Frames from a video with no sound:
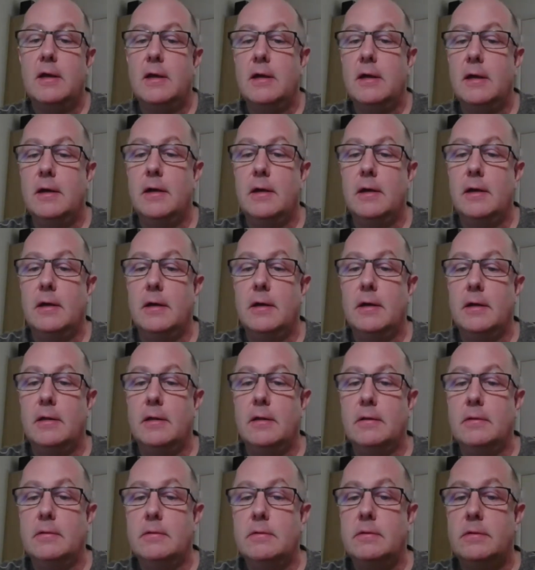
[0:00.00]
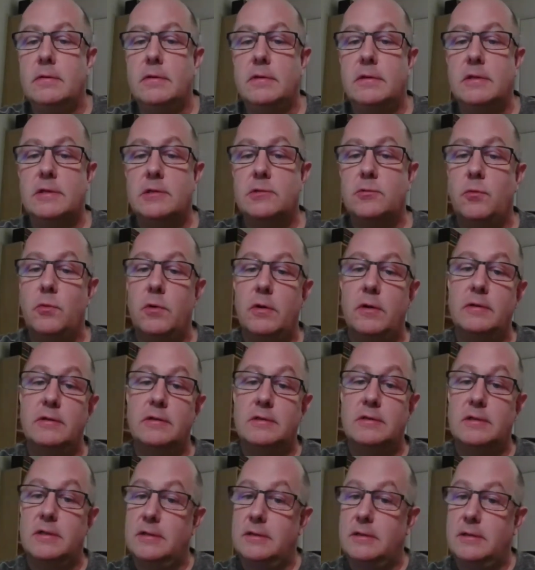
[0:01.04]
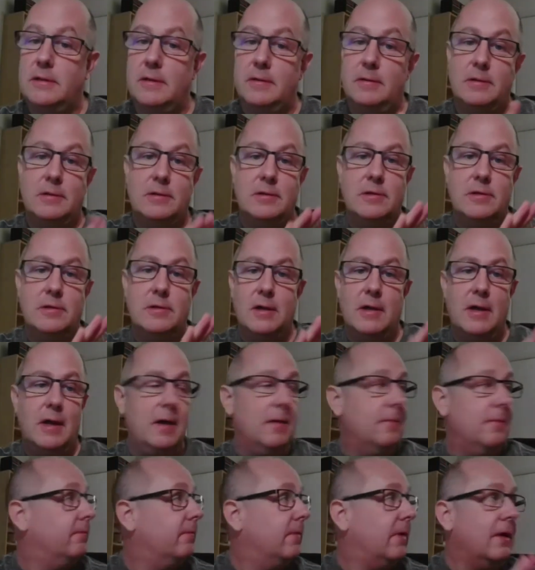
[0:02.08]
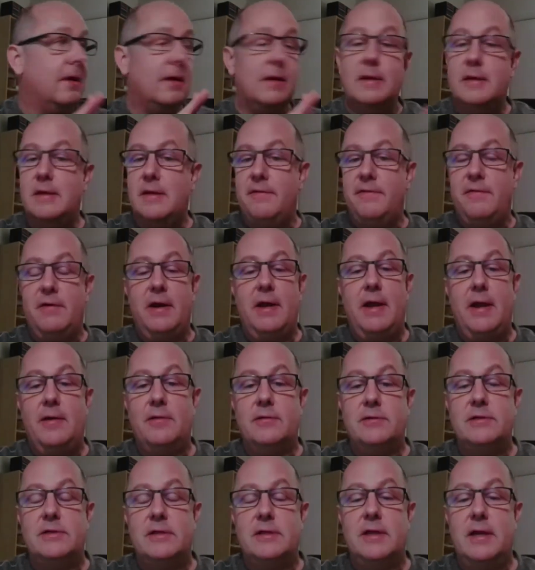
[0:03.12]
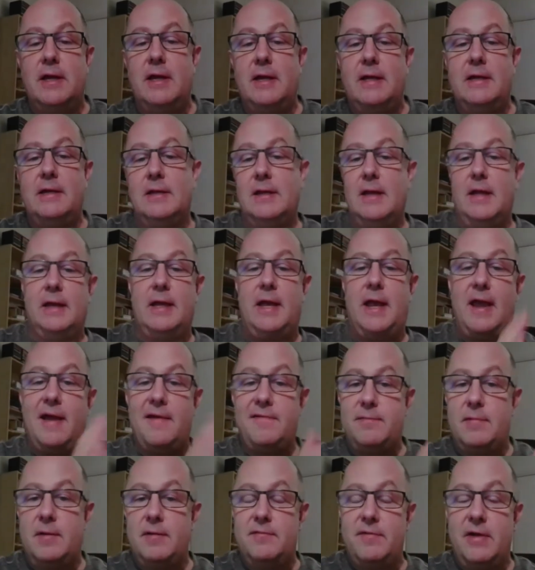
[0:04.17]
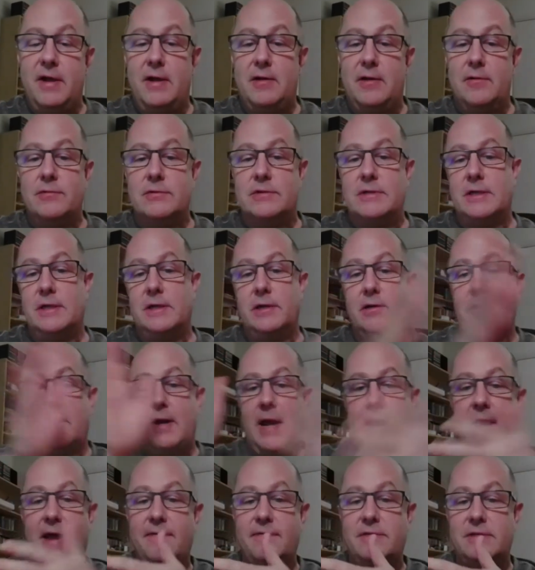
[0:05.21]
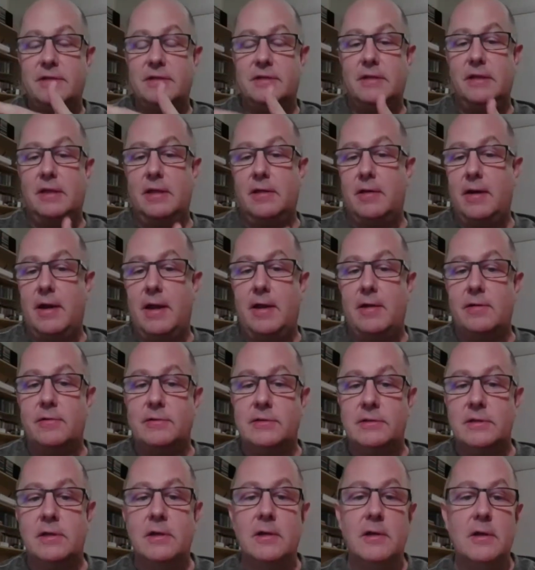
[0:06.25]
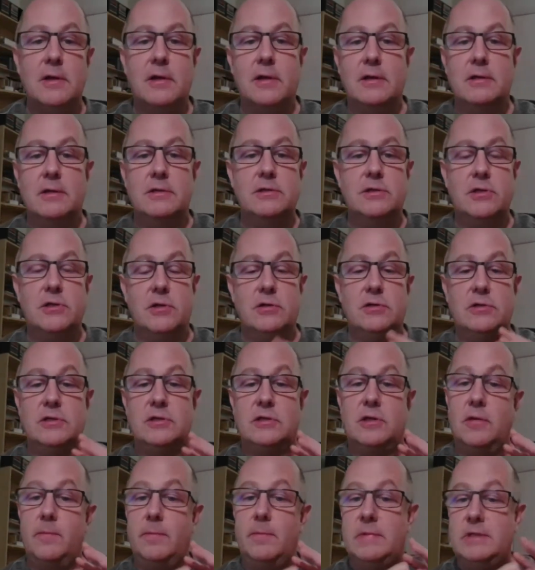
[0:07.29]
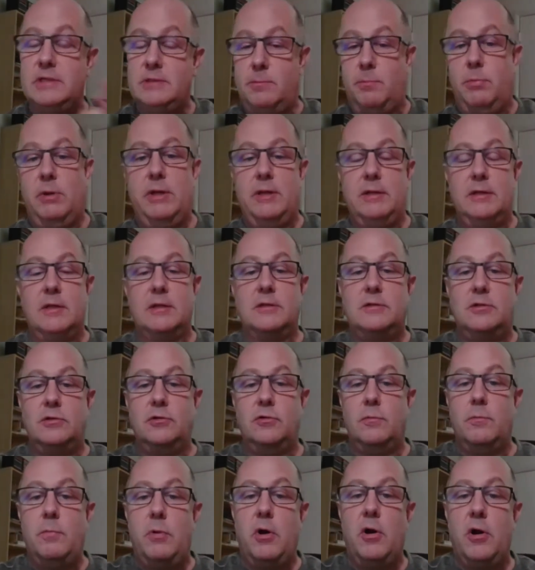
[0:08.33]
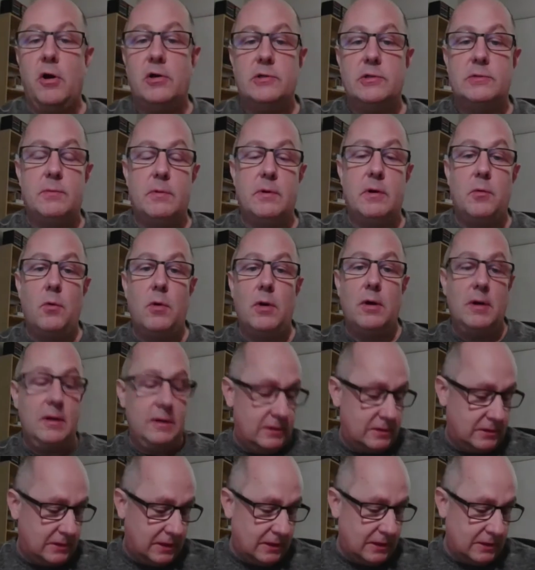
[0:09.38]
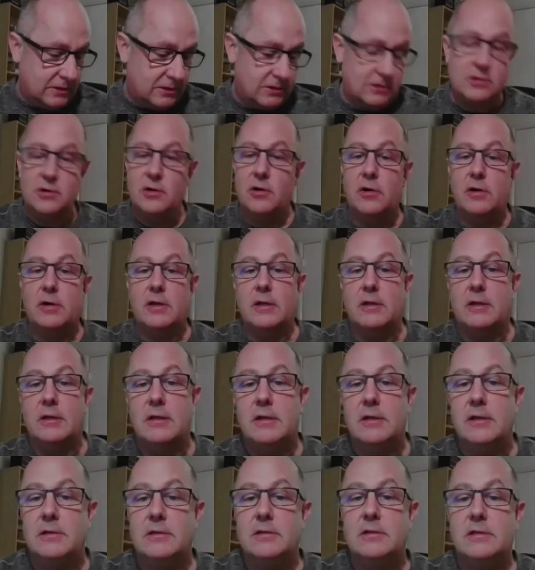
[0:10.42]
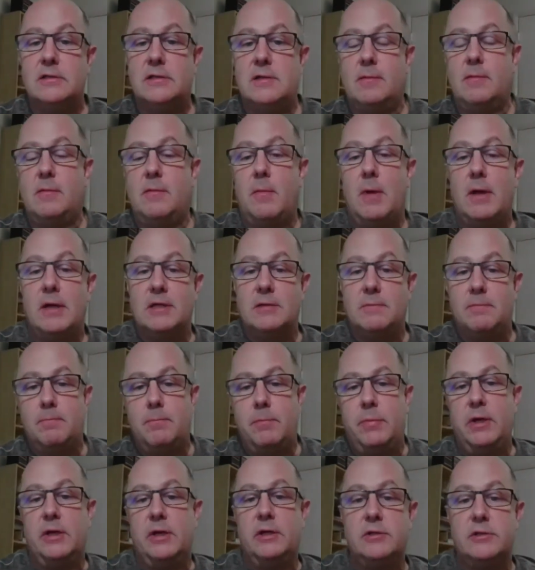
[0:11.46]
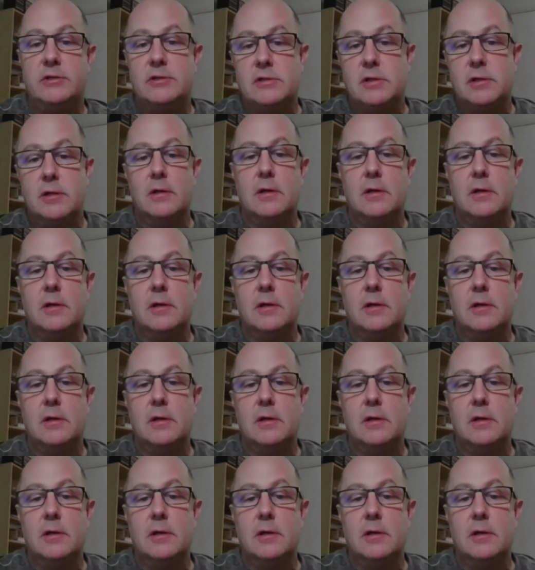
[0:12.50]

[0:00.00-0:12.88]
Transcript: Uh, this one's, yeah, I'm at a different house tonight, and like half my vinyl's here, half's at the other house. So this is going to be split into two parts, but I want to at least get started because some of my picks